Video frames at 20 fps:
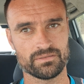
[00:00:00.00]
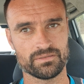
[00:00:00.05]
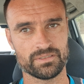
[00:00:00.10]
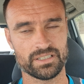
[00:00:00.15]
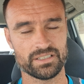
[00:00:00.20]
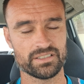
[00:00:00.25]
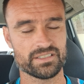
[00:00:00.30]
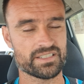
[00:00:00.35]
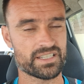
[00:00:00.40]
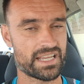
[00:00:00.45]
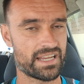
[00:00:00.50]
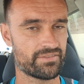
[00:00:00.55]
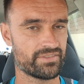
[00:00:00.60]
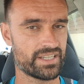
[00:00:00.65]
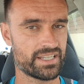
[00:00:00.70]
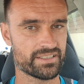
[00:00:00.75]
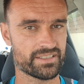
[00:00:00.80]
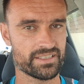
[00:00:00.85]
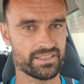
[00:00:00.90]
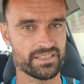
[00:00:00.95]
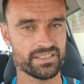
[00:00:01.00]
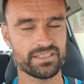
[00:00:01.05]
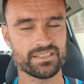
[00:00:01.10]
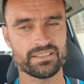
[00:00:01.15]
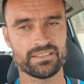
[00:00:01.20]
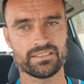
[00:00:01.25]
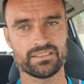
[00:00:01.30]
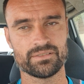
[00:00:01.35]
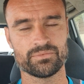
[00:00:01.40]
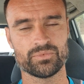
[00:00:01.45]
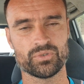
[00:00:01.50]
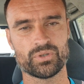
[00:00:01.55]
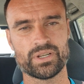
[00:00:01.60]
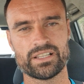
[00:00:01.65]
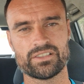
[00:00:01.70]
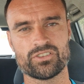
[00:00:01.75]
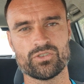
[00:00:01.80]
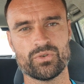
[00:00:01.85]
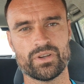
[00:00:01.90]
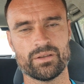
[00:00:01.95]
Now there's a caveat to this, and we'll get
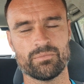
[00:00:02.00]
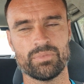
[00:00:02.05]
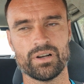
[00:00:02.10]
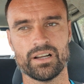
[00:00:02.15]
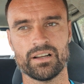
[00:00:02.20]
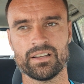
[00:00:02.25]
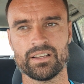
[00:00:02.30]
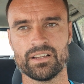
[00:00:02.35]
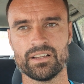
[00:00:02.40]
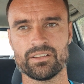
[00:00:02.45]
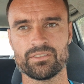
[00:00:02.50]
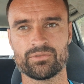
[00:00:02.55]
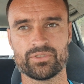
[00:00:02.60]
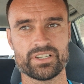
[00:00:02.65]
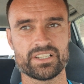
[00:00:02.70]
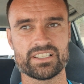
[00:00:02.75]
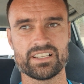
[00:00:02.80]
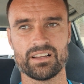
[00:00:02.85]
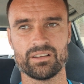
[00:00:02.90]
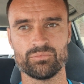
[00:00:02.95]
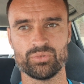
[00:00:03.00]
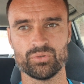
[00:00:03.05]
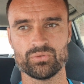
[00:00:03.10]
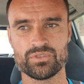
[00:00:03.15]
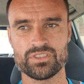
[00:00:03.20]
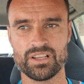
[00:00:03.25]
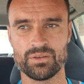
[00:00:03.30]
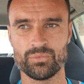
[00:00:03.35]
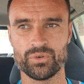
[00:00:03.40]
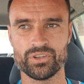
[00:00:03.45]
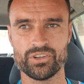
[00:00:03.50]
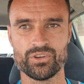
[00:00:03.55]
to it. But for example, a